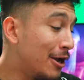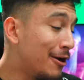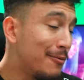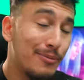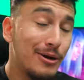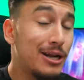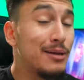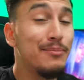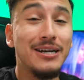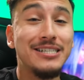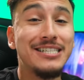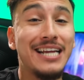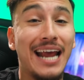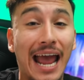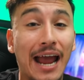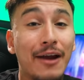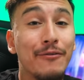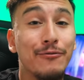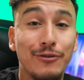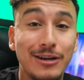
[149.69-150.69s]
pretty much
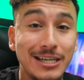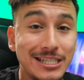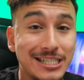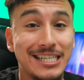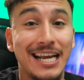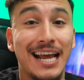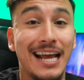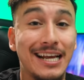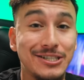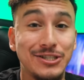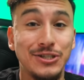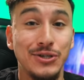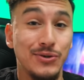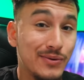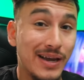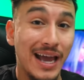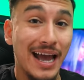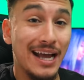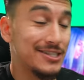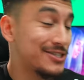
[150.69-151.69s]
every chance you
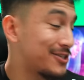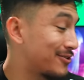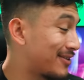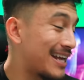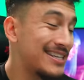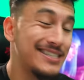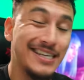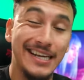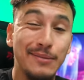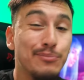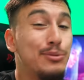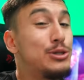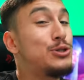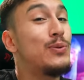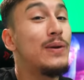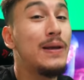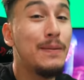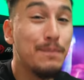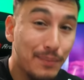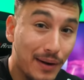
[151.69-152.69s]
get. So that's in
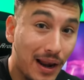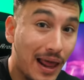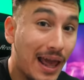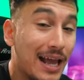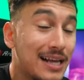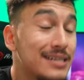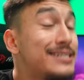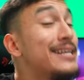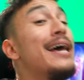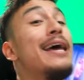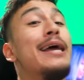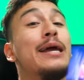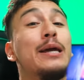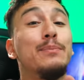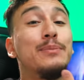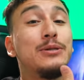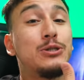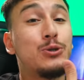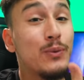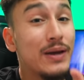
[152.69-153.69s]
between plays, in
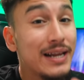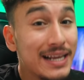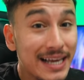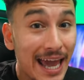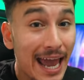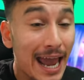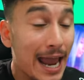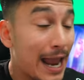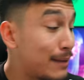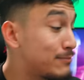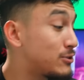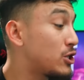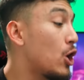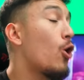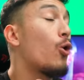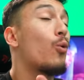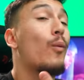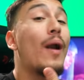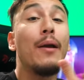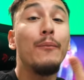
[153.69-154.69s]
between games,
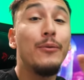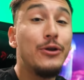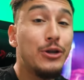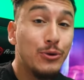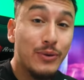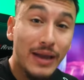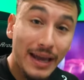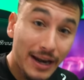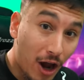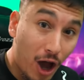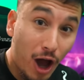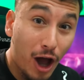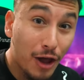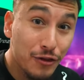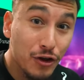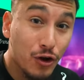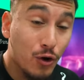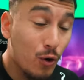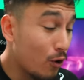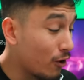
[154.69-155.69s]
right when you get on the
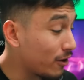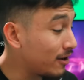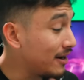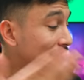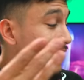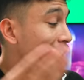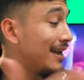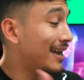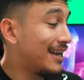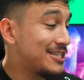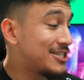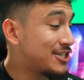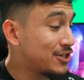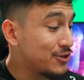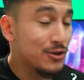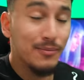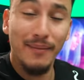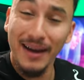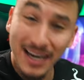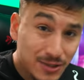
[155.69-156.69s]
court, and shoot,
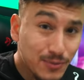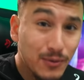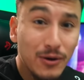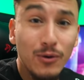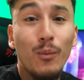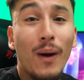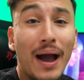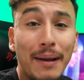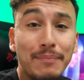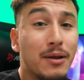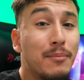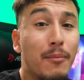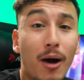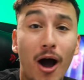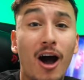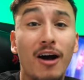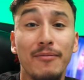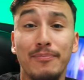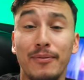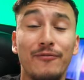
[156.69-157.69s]
you might as well wipe them
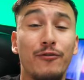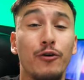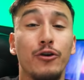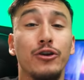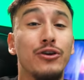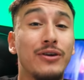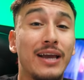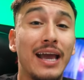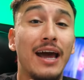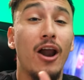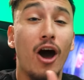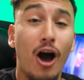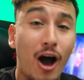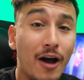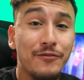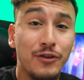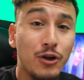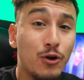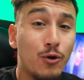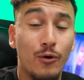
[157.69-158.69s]
off before you get
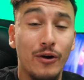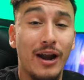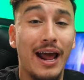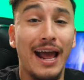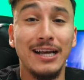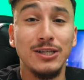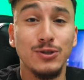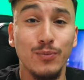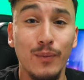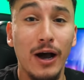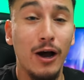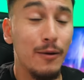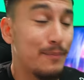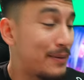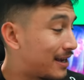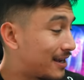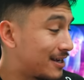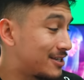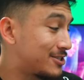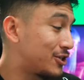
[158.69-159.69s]
off the court as well,
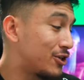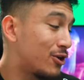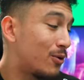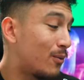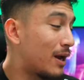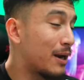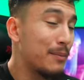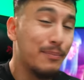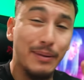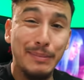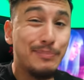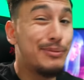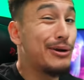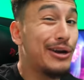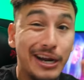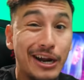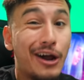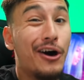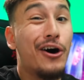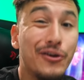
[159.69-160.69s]
because you don't want to be
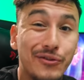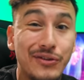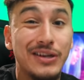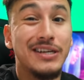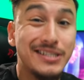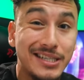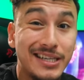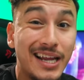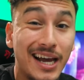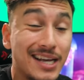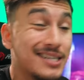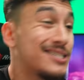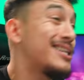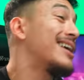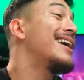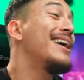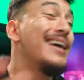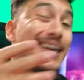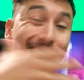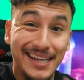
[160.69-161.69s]
bringing all this dust
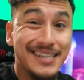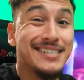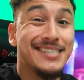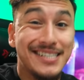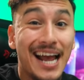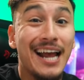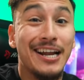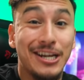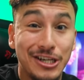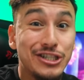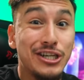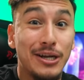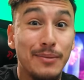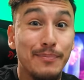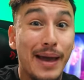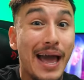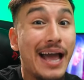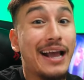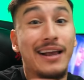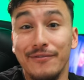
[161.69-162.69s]
inside your gym
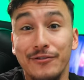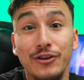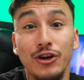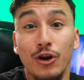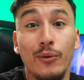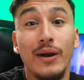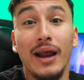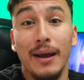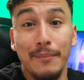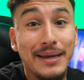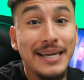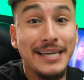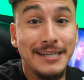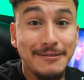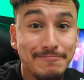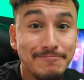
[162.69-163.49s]
bag, if you know what I mean.